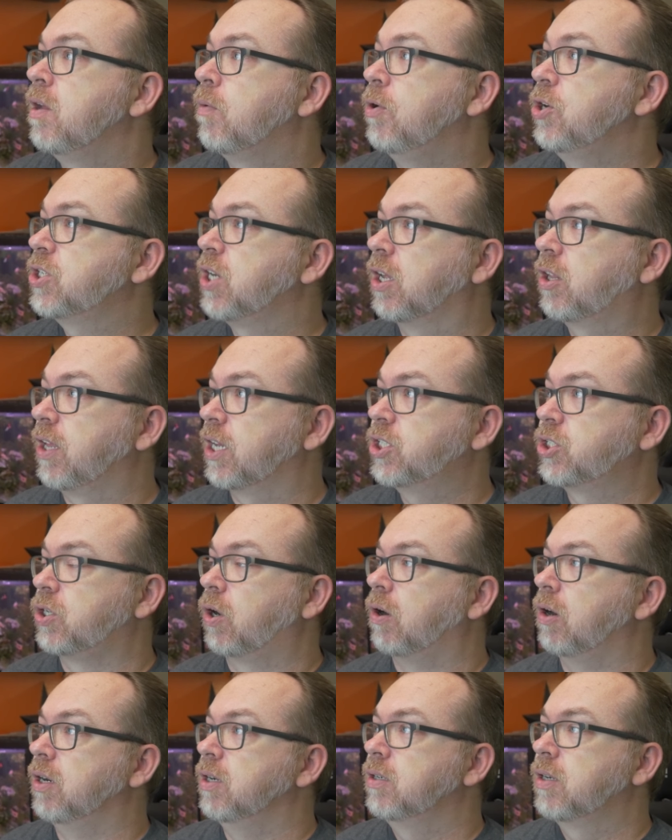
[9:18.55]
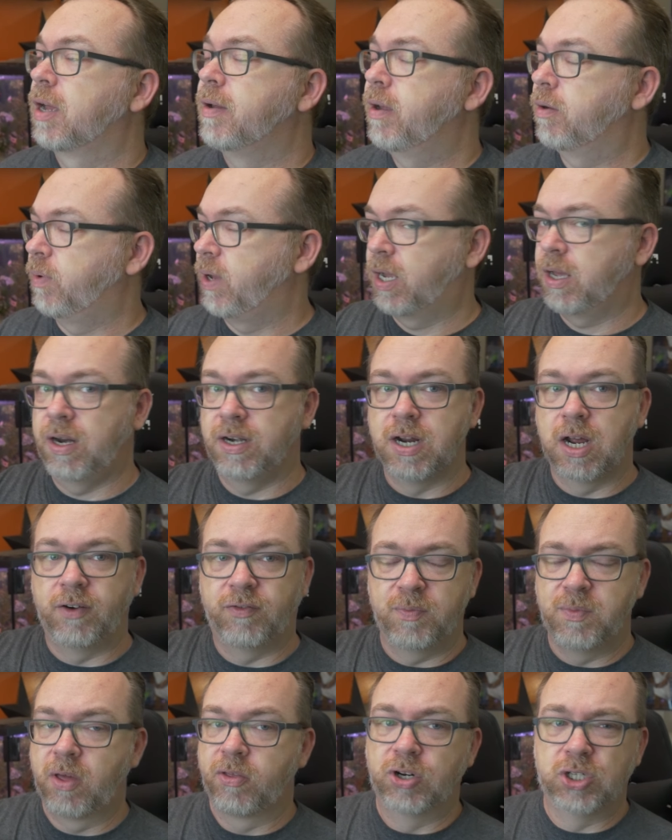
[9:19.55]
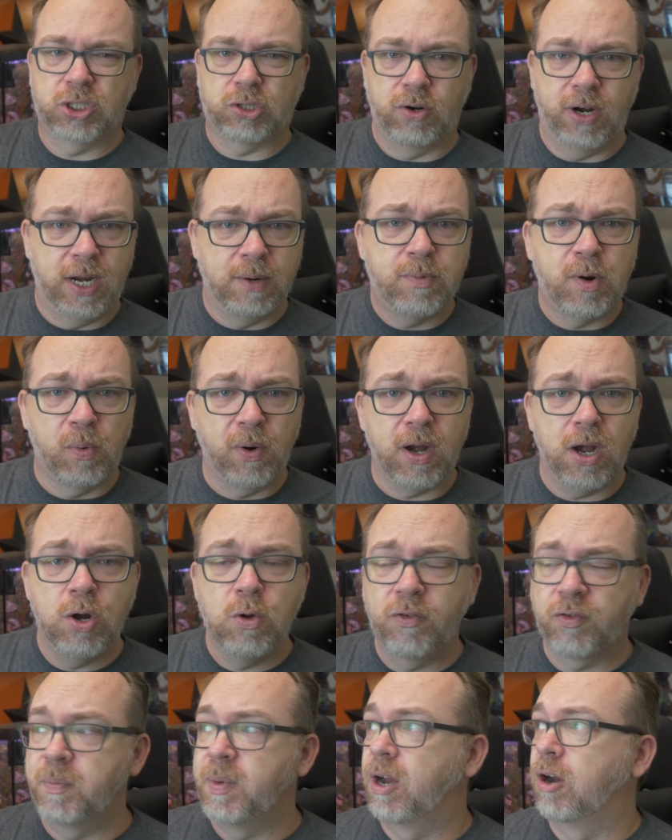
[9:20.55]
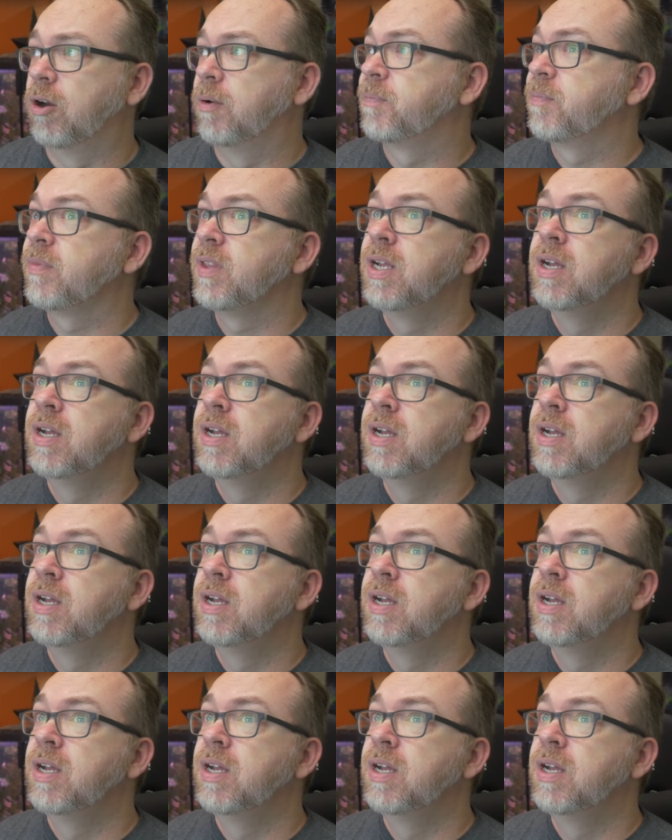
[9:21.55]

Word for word: We're just going to click start. I uh, we could have done it from the other screen, but we're going to do it from here.